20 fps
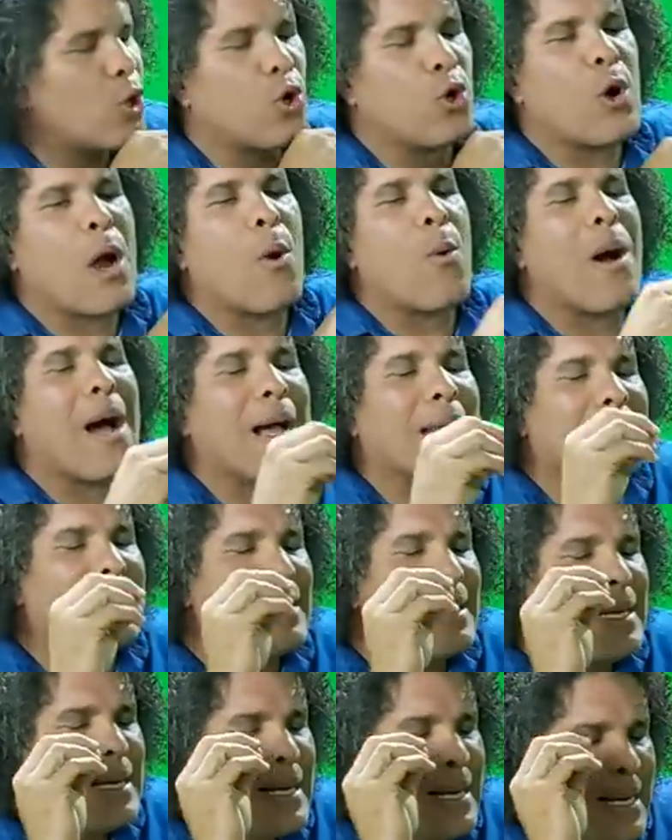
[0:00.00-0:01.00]
No, I want,
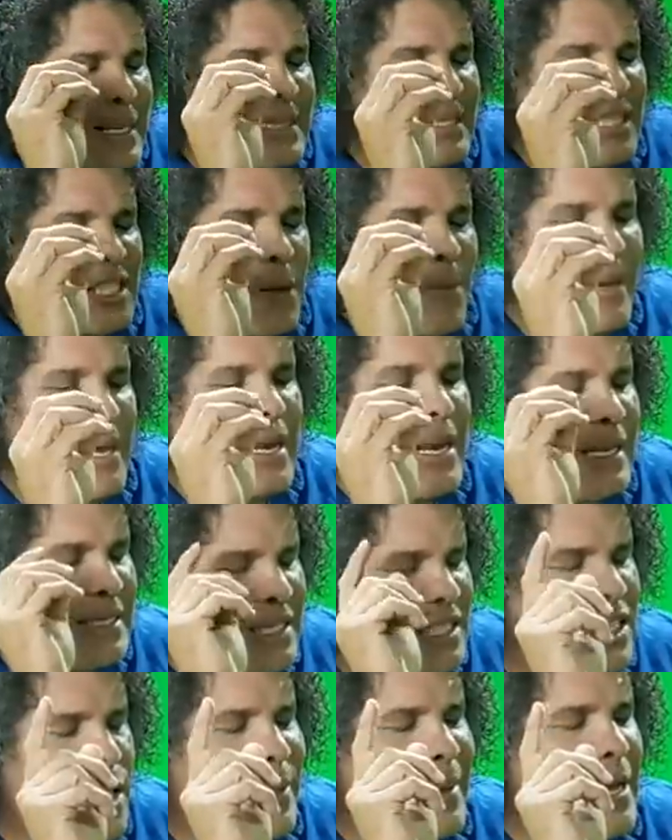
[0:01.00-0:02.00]
listen to
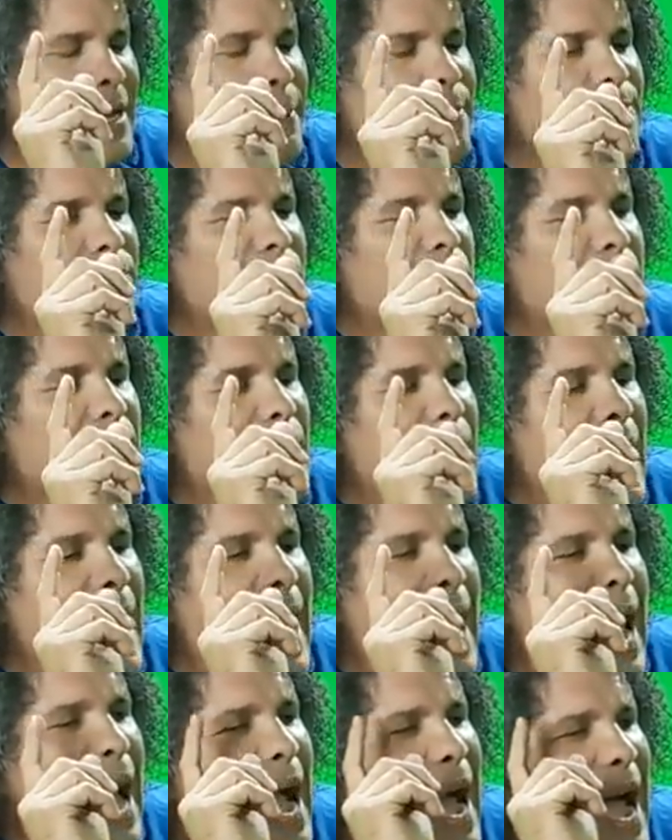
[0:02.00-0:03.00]
me.
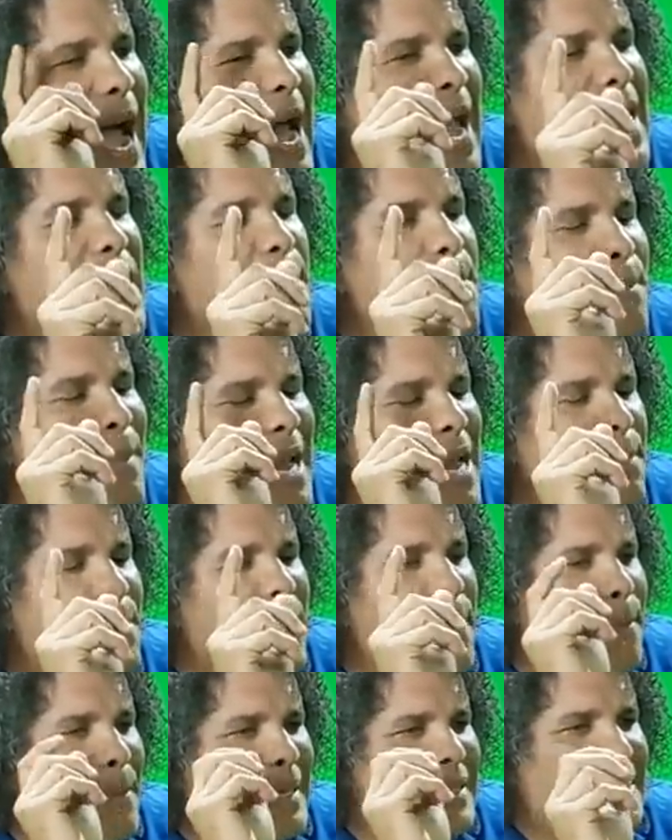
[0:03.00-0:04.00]
I might
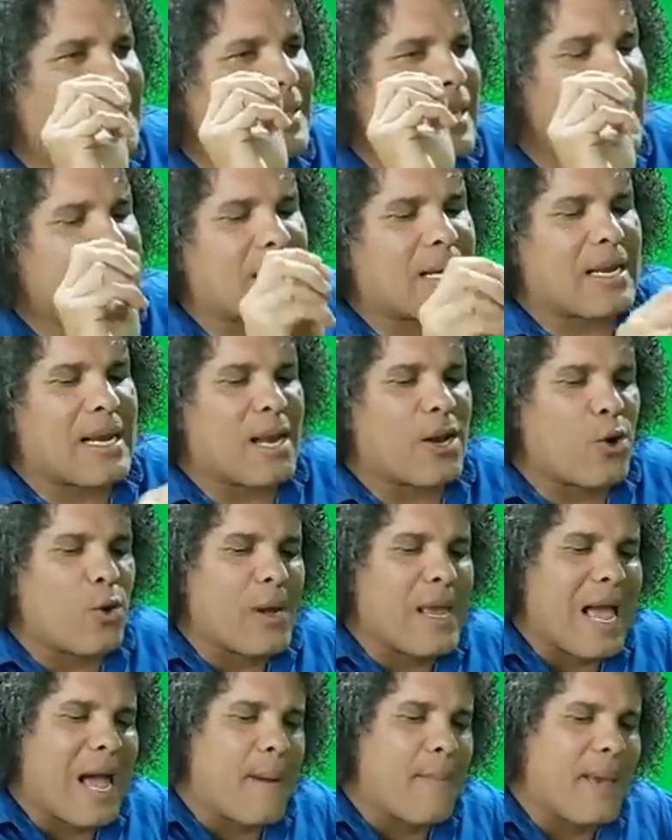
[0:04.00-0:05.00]
be mistaken. I know
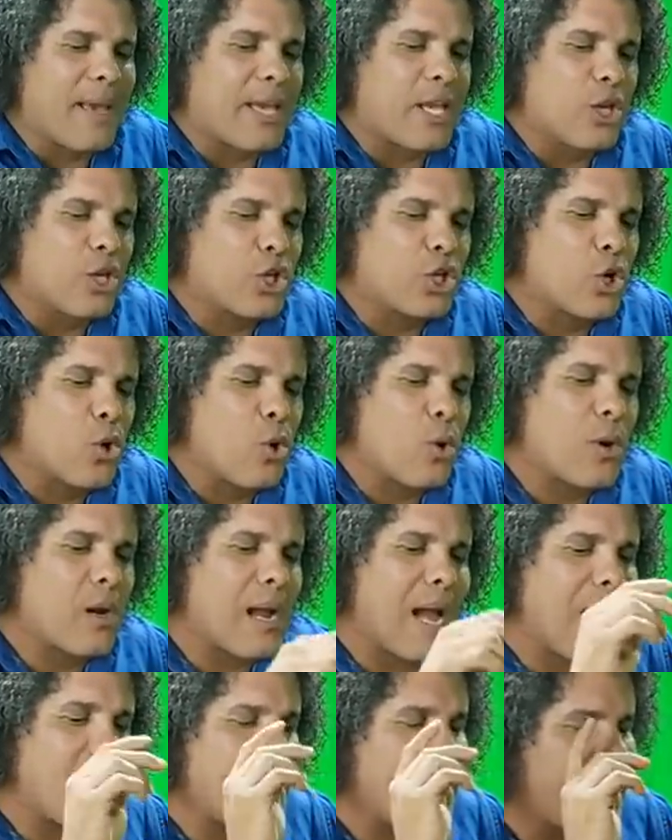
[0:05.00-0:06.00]
you're making joke.
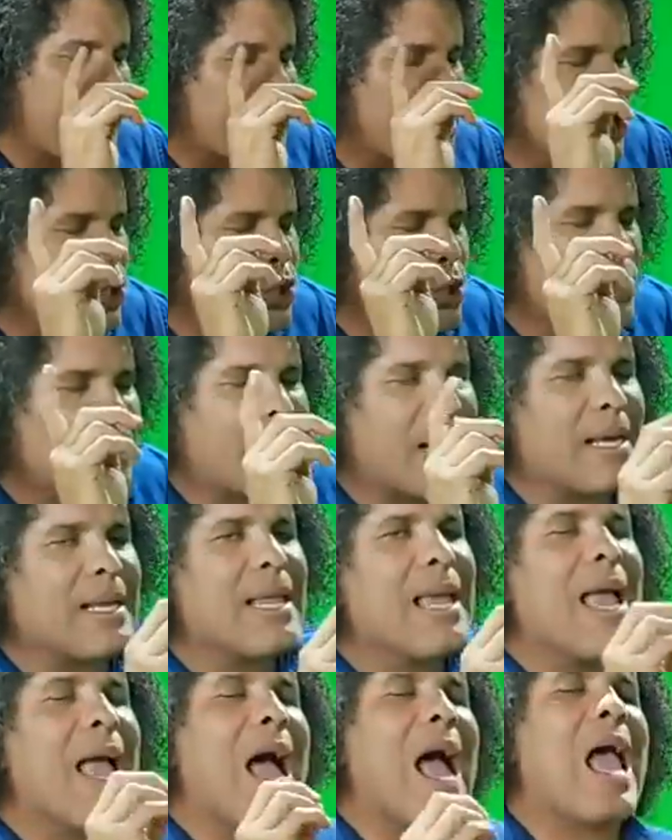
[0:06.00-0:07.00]
I'm making joke tonight.
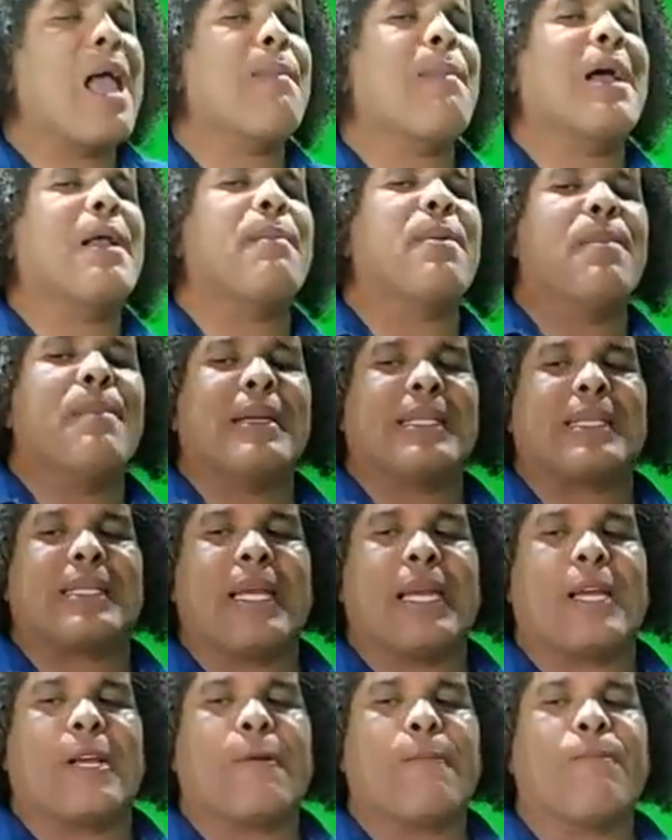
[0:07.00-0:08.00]
I might be
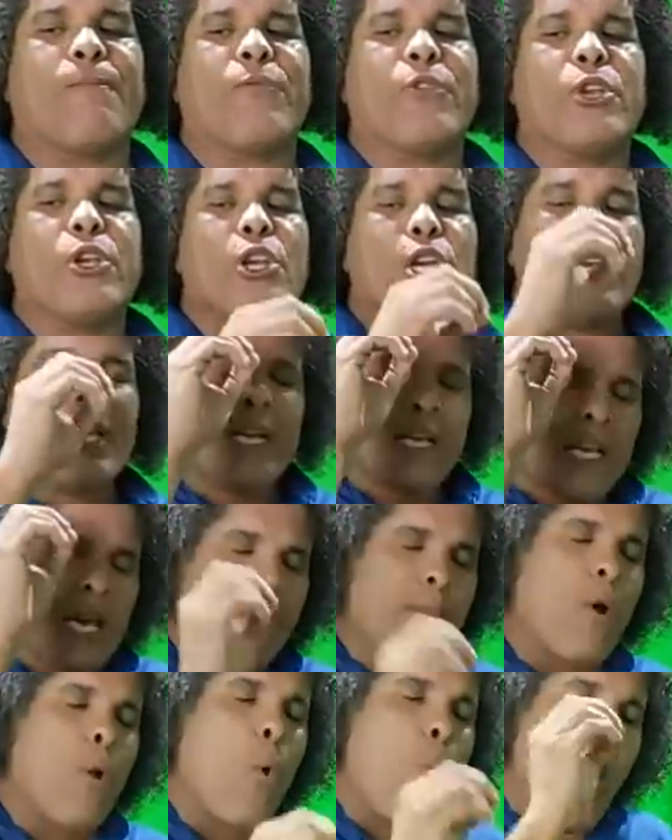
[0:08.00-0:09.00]
mistaken.
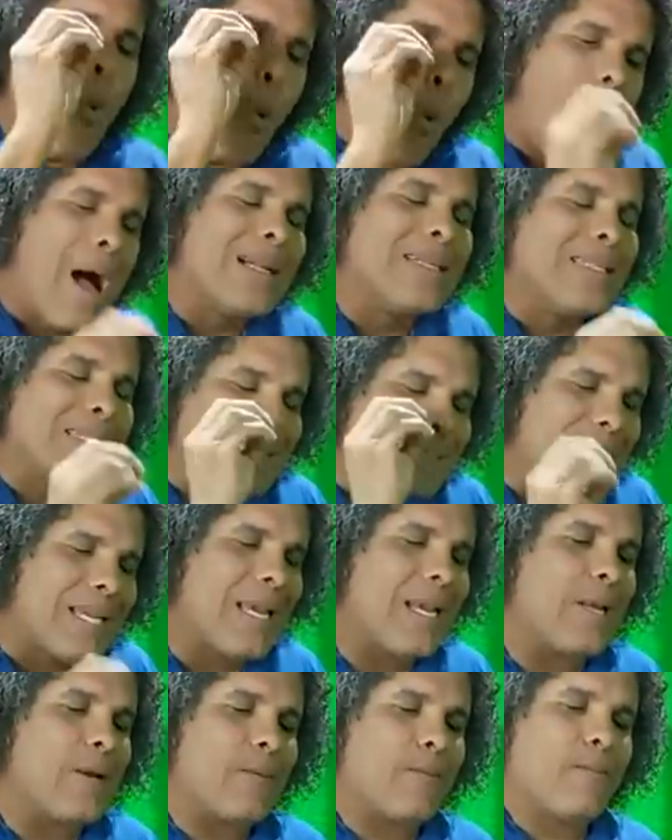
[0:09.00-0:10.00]
Give me one
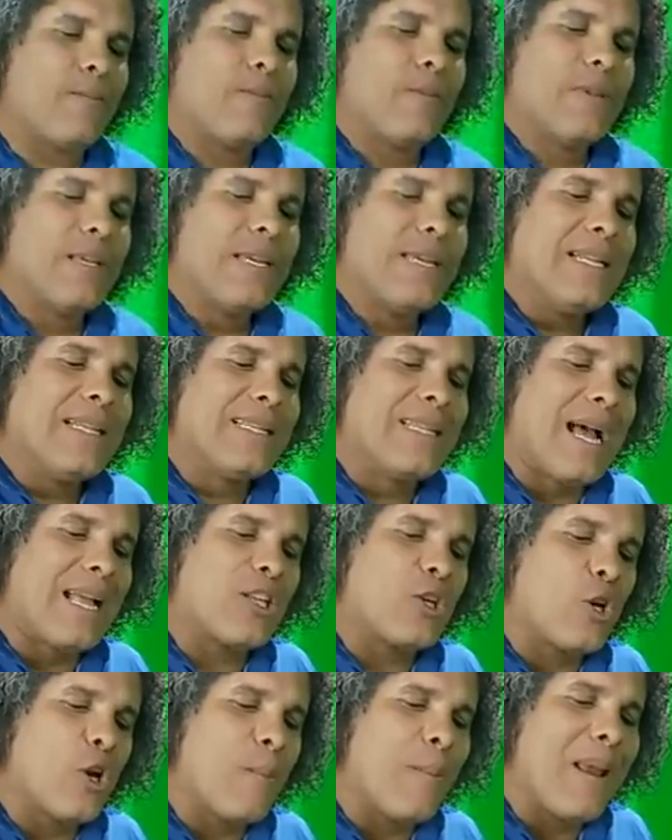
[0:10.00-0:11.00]
thing
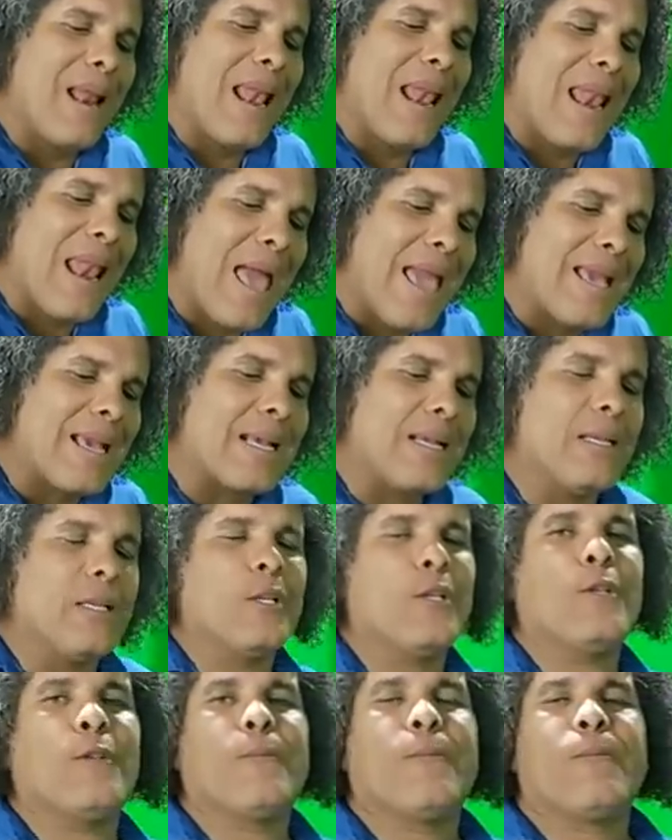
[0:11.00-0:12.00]
that could be
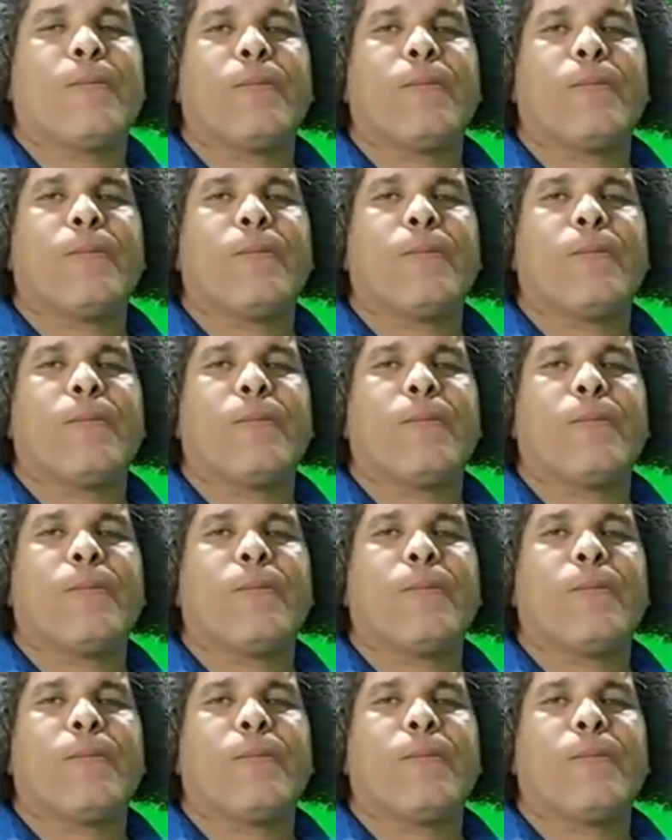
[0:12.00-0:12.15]
likened